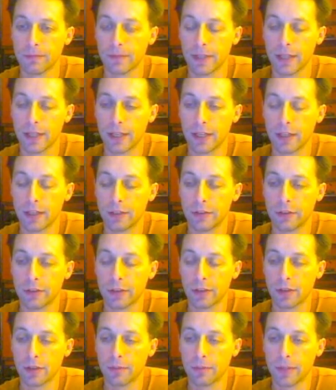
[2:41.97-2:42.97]
And
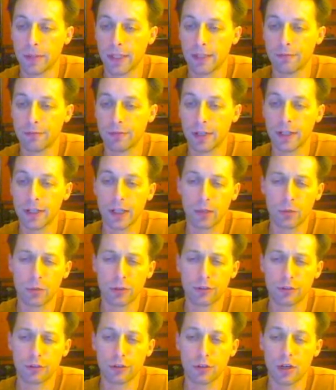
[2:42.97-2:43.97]
I find out
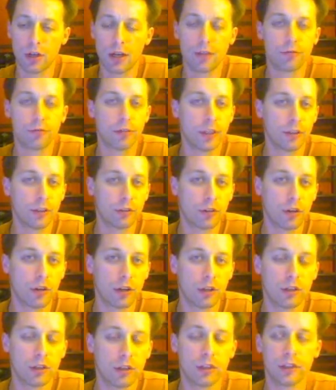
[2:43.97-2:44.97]
what your offerings
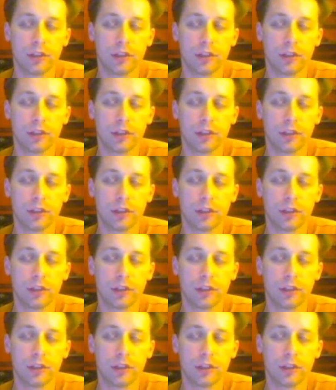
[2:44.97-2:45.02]
are,